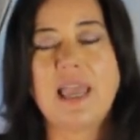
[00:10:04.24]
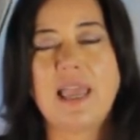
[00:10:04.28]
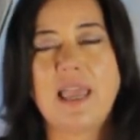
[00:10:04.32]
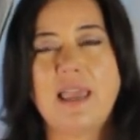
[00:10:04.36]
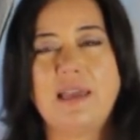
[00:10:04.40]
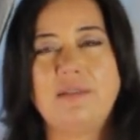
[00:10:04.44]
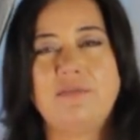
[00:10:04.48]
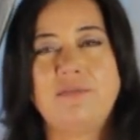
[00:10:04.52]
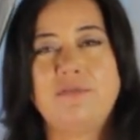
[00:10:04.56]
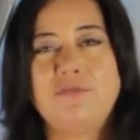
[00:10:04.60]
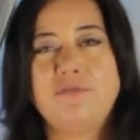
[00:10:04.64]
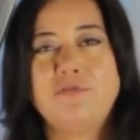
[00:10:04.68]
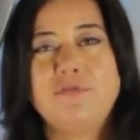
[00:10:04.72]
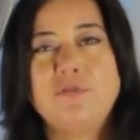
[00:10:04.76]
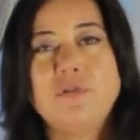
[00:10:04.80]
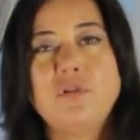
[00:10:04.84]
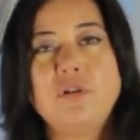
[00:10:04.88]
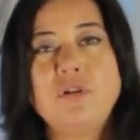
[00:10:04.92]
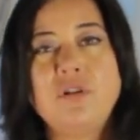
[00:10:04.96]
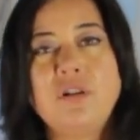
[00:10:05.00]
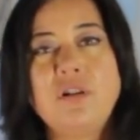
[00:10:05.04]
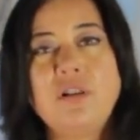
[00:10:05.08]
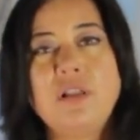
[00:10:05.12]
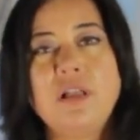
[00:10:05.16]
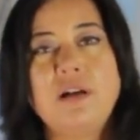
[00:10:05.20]
and
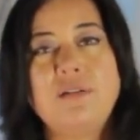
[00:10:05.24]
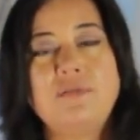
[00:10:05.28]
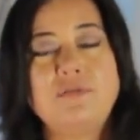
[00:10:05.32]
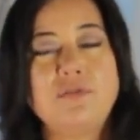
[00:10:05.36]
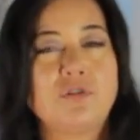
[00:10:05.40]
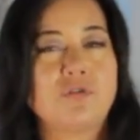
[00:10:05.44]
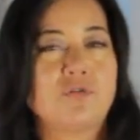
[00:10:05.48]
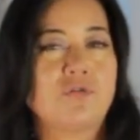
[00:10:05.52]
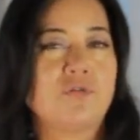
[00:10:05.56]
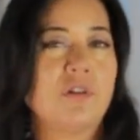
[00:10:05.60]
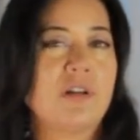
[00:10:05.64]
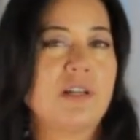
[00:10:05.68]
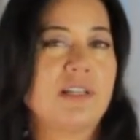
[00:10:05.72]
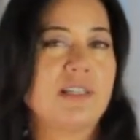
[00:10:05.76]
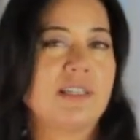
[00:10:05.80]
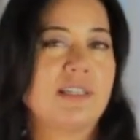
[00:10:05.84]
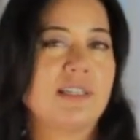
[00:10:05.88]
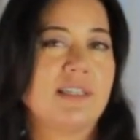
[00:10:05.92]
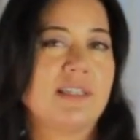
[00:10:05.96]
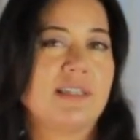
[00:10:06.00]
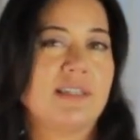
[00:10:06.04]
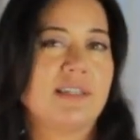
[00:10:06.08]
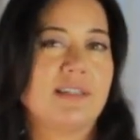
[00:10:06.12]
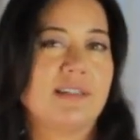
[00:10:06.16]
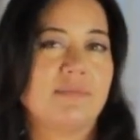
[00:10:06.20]
full of
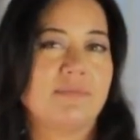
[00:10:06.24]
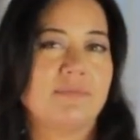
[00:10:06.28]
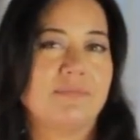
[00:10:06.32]
trust.